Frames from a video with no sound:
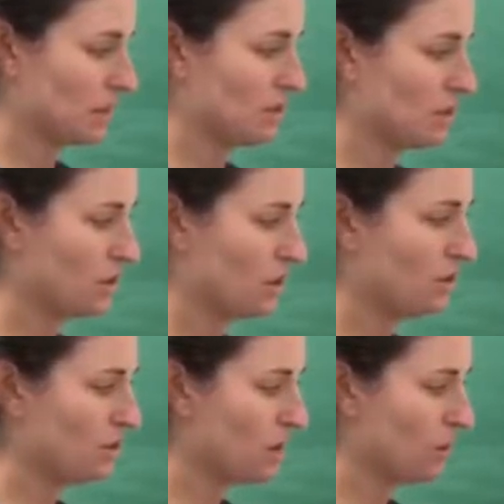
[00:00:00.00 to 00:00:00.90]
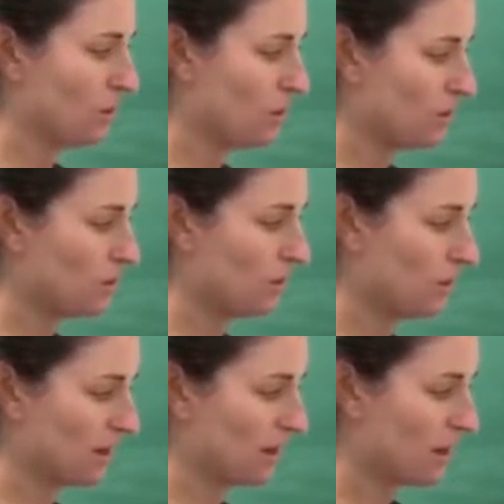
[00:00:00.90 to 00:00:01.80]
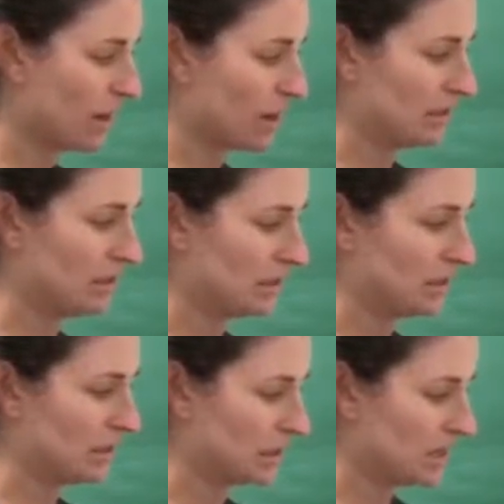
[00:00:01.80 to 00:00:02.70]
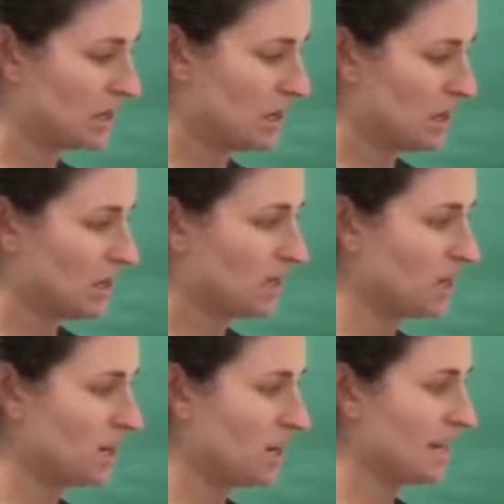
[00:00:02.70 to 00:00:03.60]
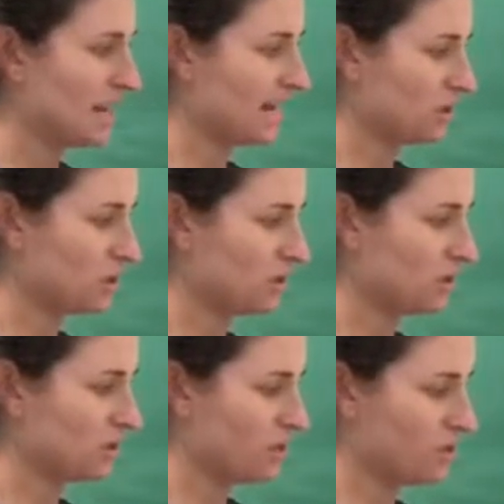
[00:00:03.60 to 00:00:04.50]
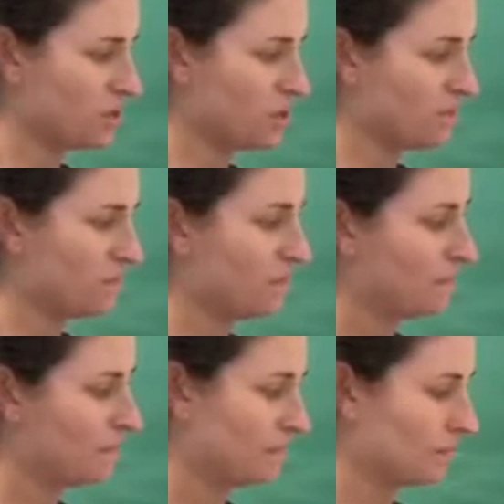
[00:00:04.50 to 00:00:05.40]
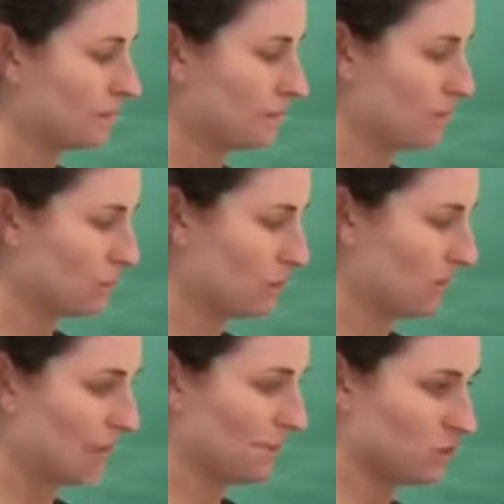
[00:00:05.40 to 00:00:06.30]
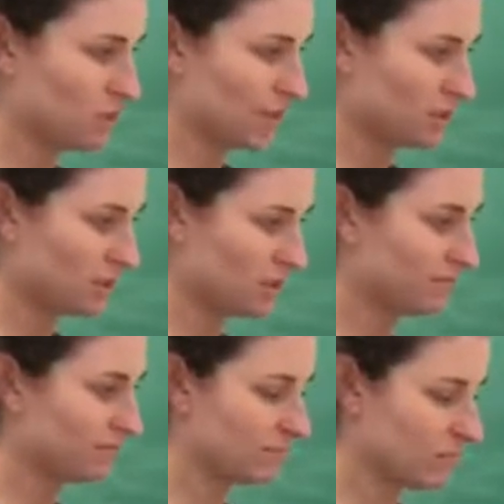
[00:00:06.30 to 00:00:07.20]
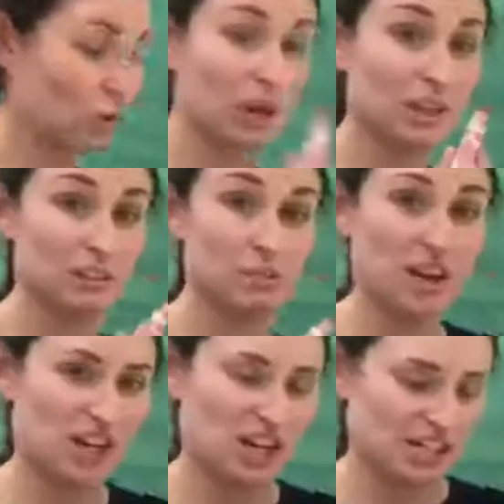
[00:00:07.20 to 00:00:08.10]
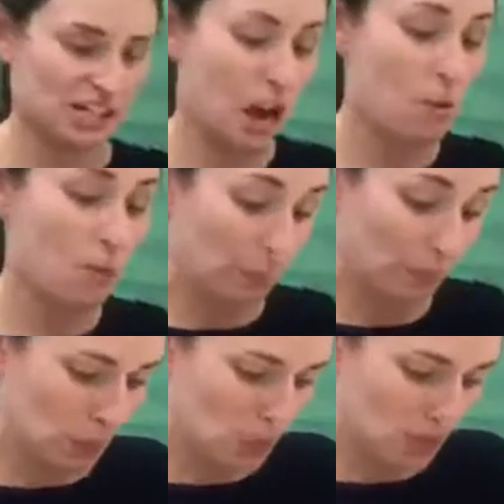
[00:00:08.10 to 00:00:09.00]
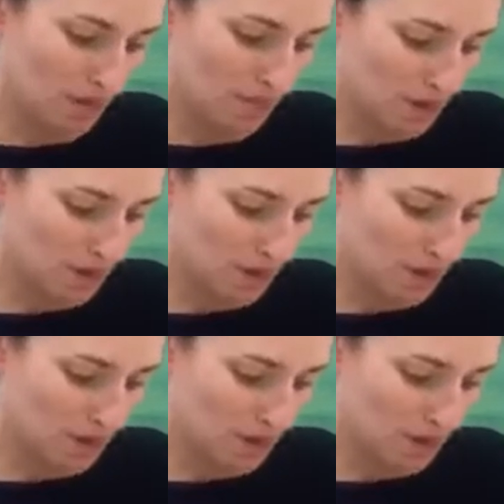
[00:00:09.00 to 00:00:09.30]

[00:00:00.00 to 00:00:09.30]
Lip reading: So those are our warm colors. They're not actually warm, like if you touch an orange marker, it's not warm.